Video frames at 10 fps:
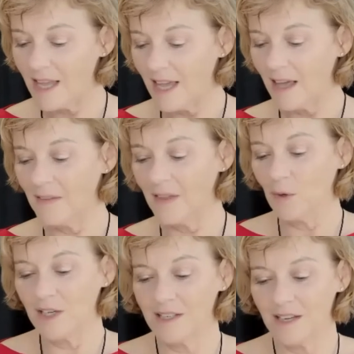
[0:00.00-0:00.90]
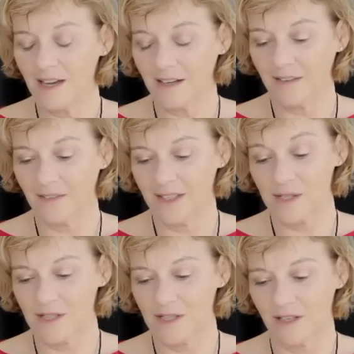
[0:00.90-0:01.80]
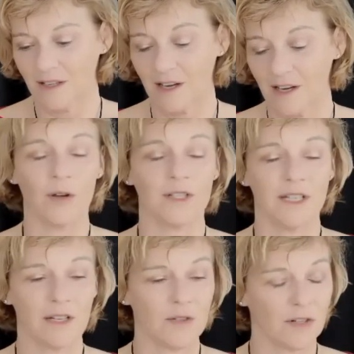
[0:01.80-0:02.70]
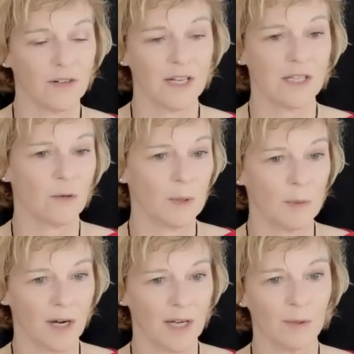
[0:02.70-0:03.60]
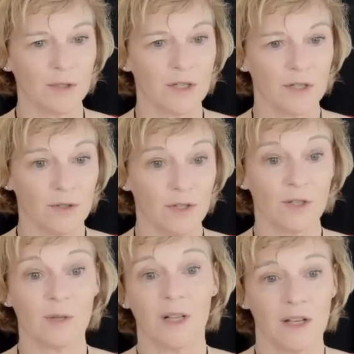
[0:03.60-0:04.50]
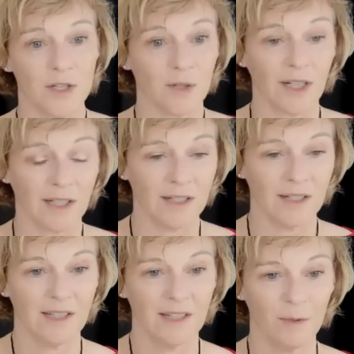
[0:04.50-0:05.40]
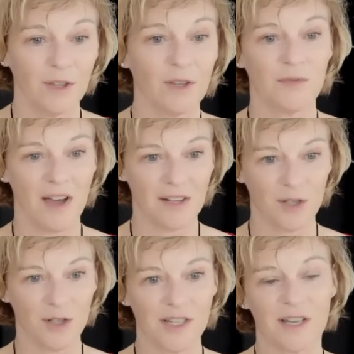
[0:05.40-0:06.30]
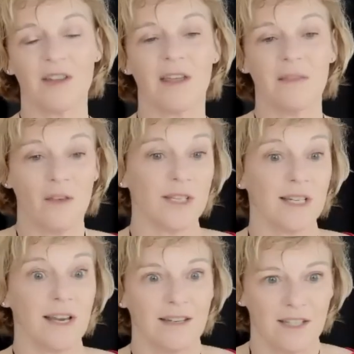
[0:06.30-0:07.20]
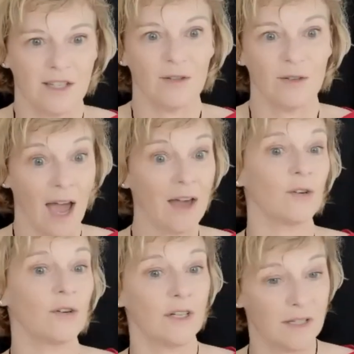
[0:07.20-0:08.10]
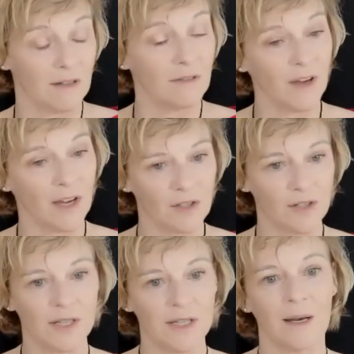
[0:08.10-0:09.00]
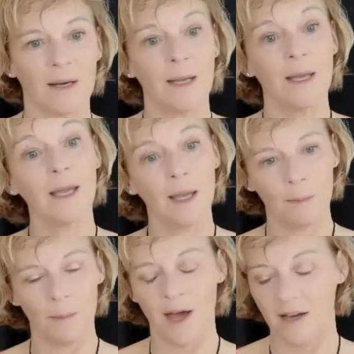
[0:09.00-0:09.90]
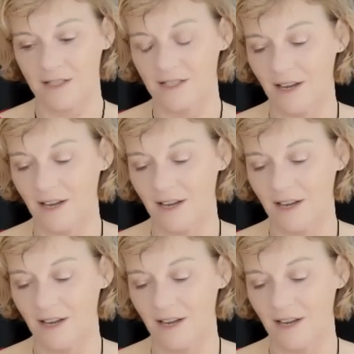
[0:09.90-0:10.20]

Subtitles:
And then this was a quantitative survey, so we were able to do some clustering with those factors, and then those led to categories of factors that impact